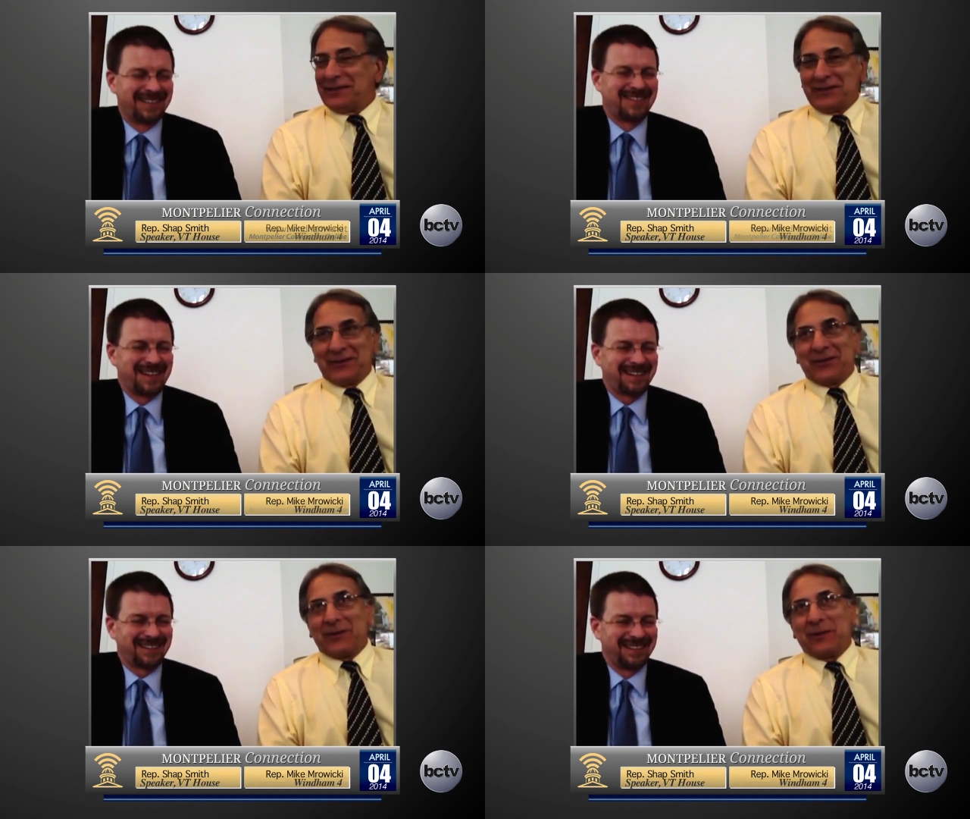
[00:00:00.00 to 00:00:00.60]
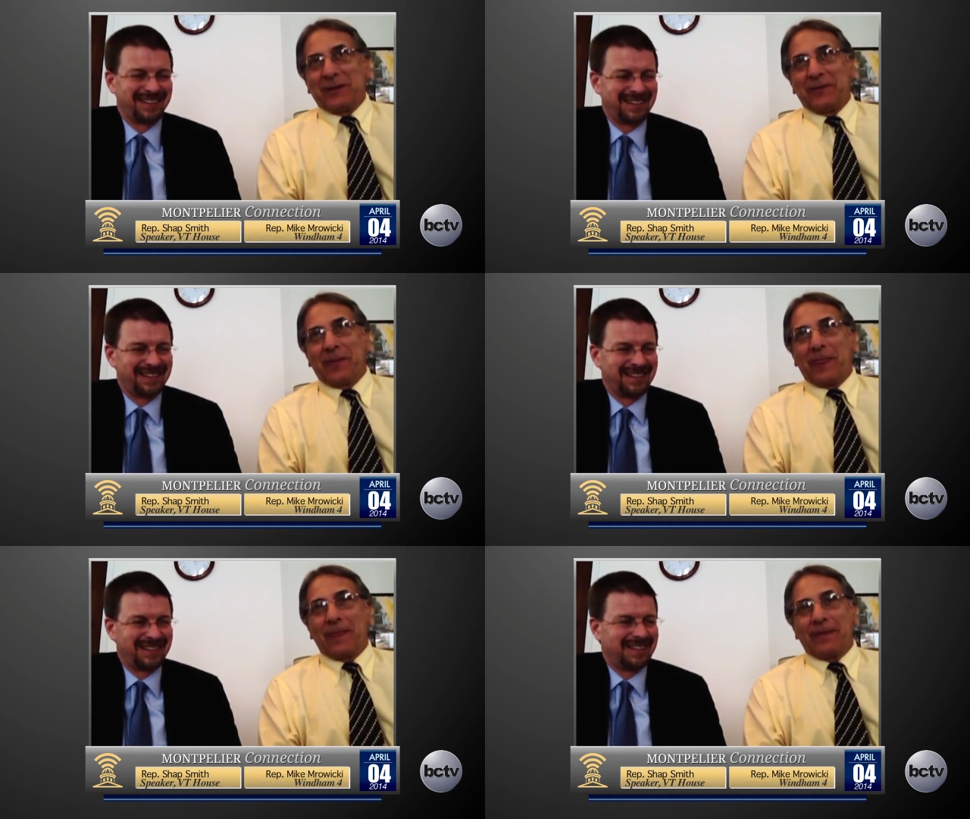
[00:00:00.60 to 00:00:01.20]
Speaker 1: exactly. So, uh,
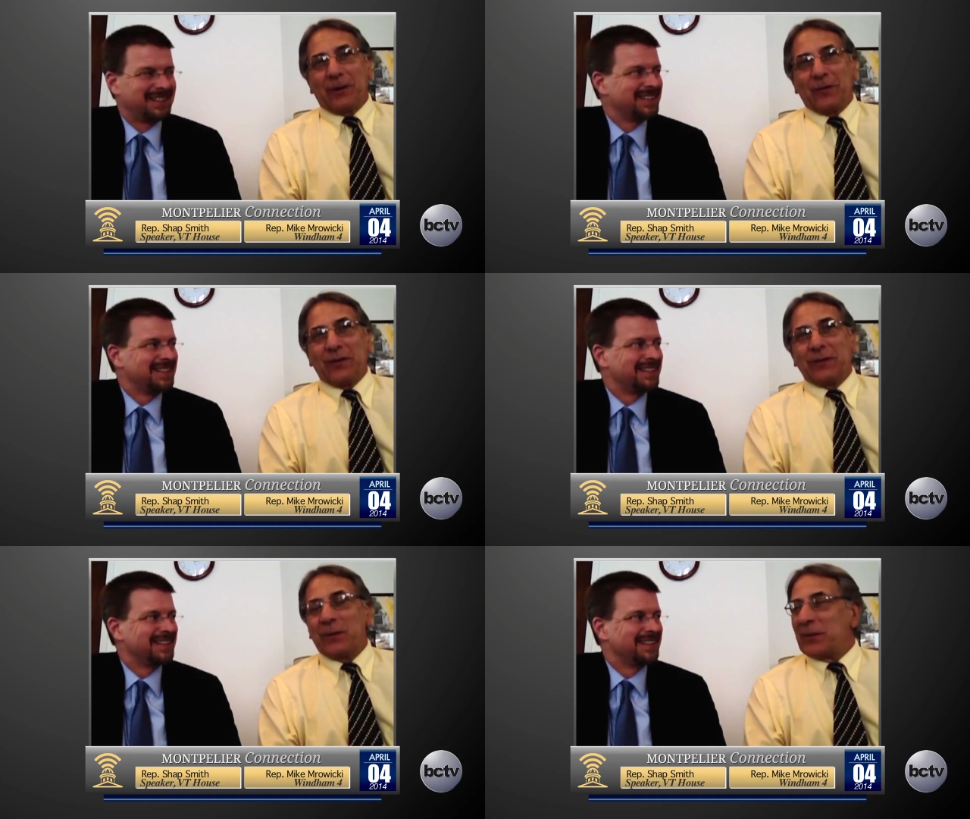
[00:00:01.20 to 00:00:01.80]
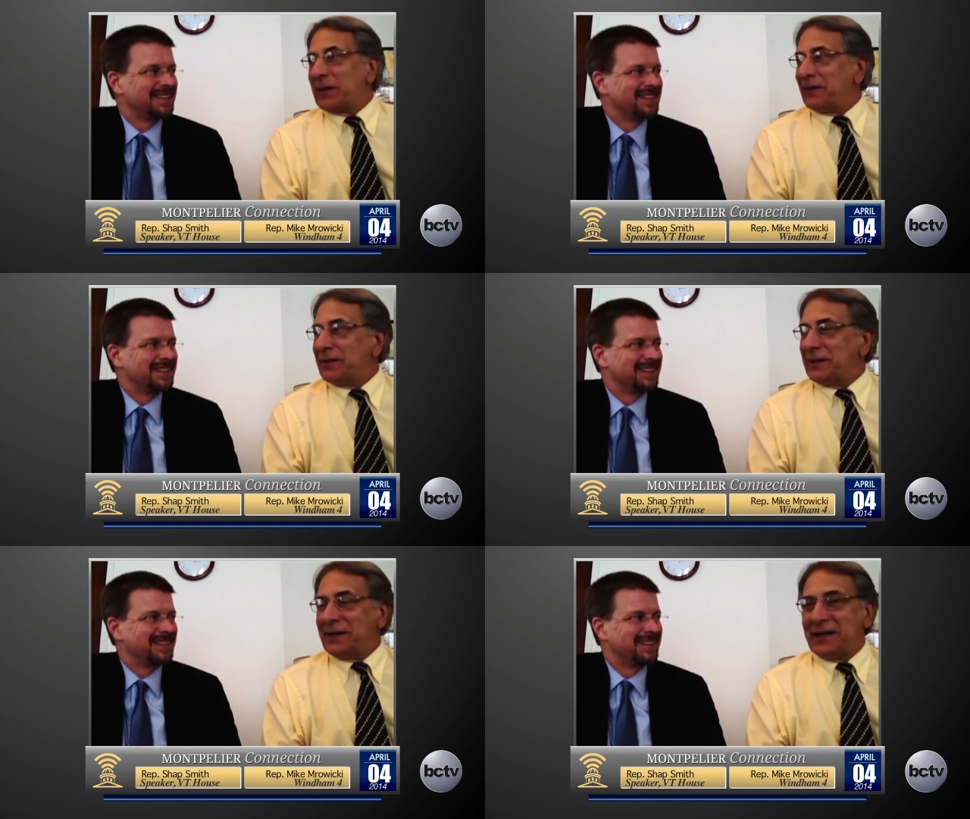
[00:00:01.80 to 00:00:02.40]
hopefully, we won't have
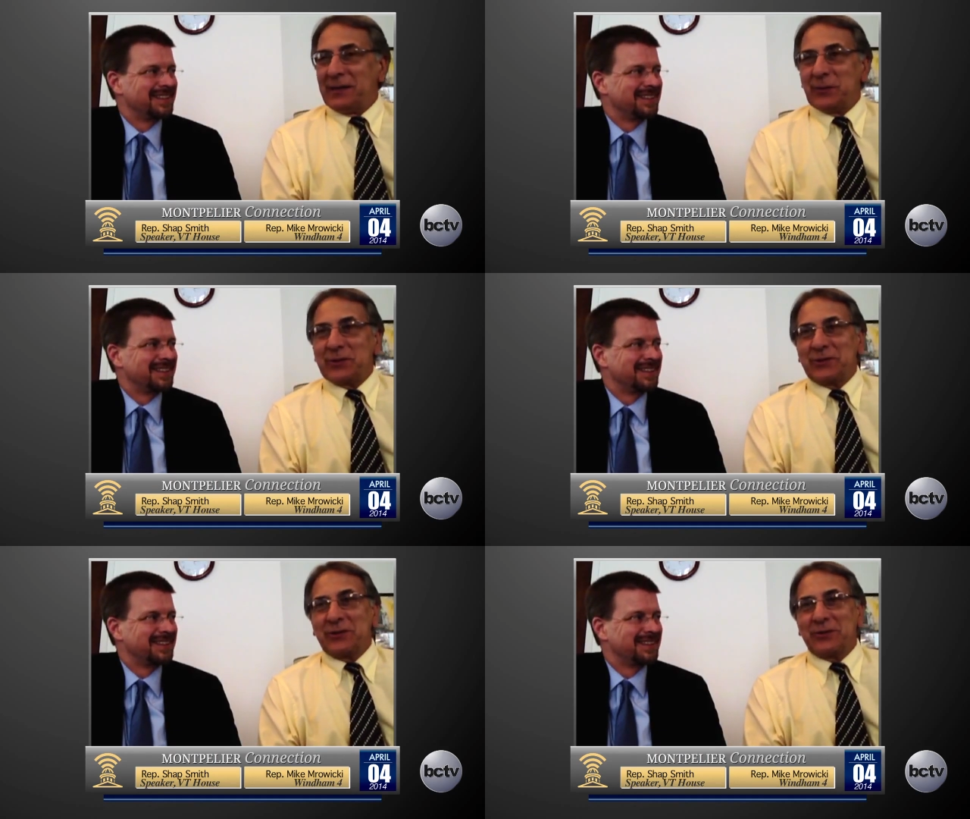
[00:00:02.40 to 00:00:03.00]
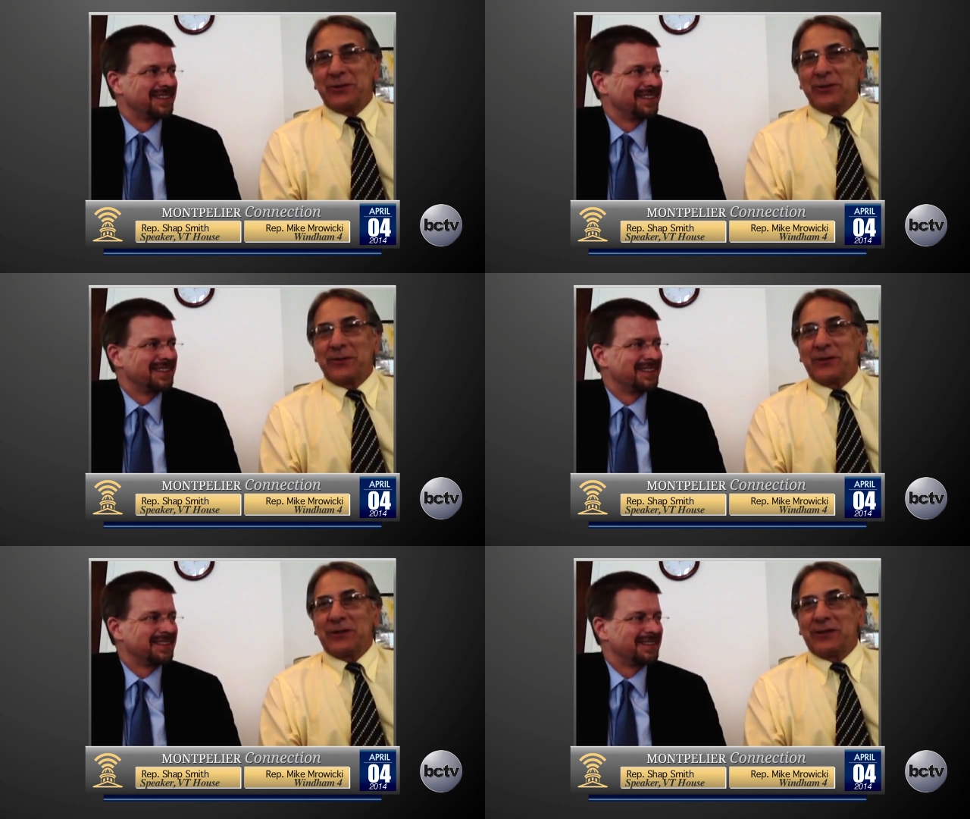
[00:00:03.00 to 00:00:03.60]
any any more
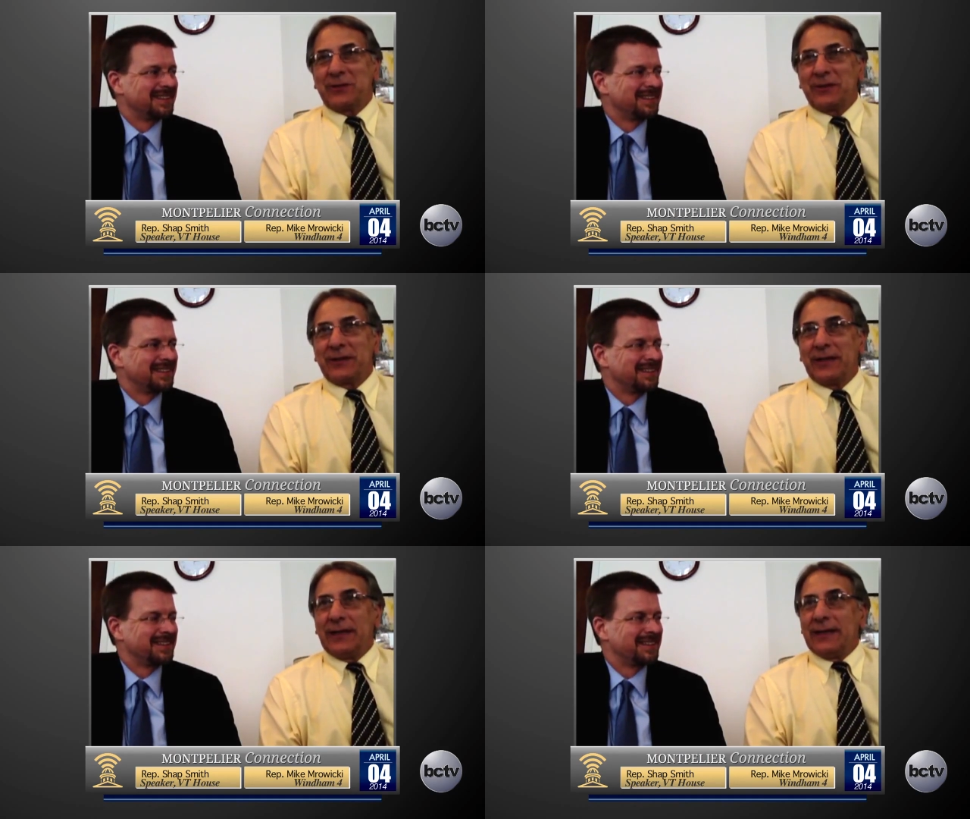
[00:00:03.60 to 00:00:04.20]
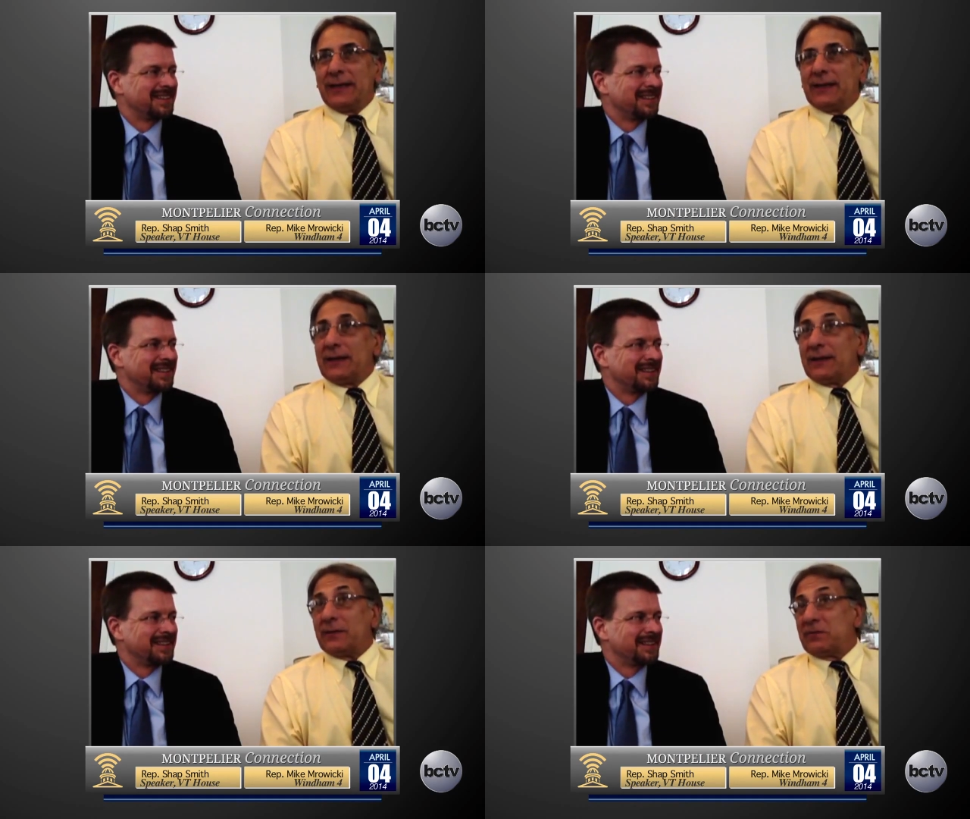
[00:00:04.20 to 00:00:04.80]
snowstorms to deal with.
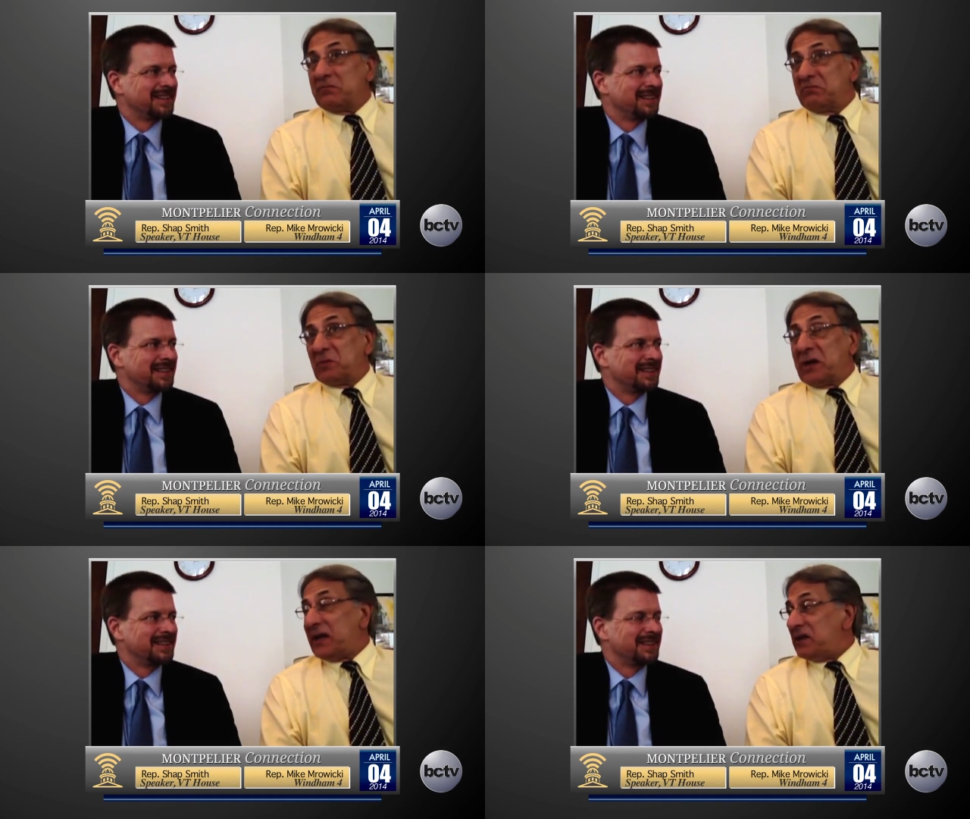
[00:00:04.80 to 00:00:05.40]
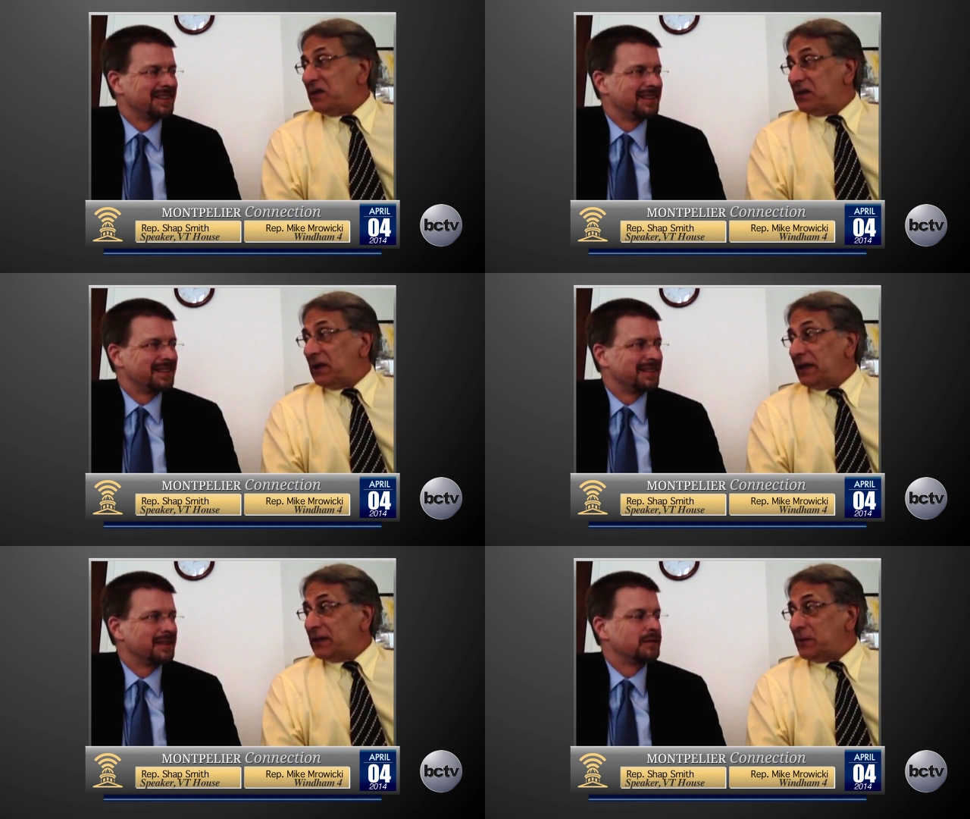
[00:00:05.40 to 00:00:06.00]
Uh, we're heading to the
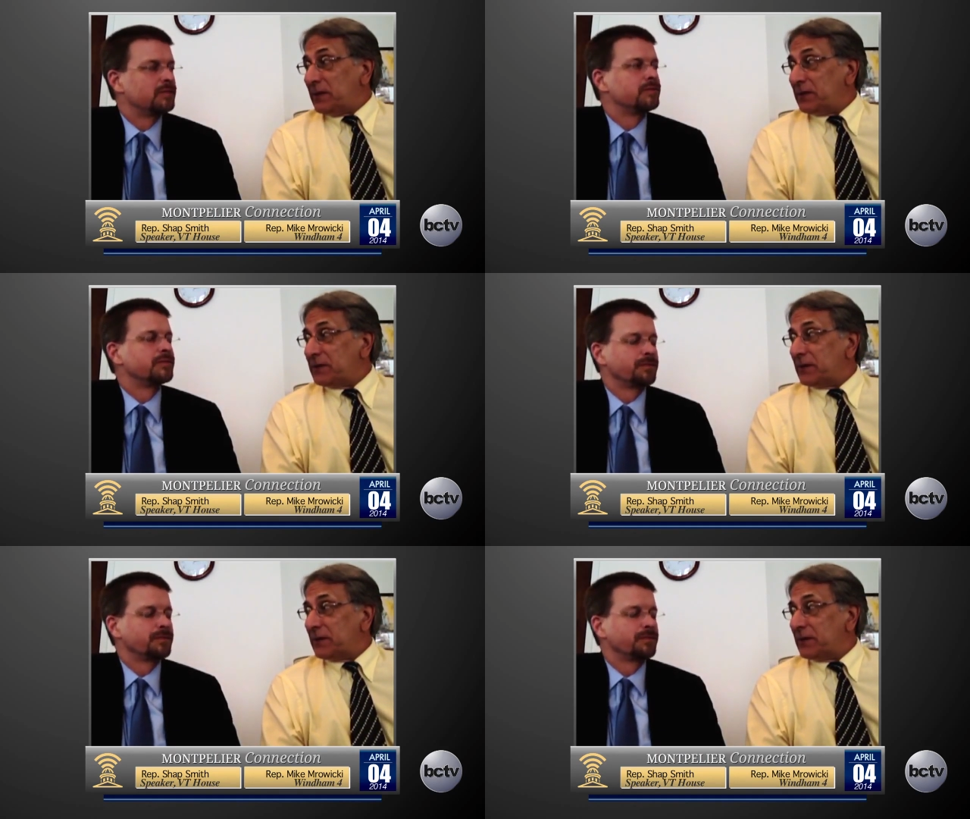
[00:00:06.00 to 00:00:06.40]
last month or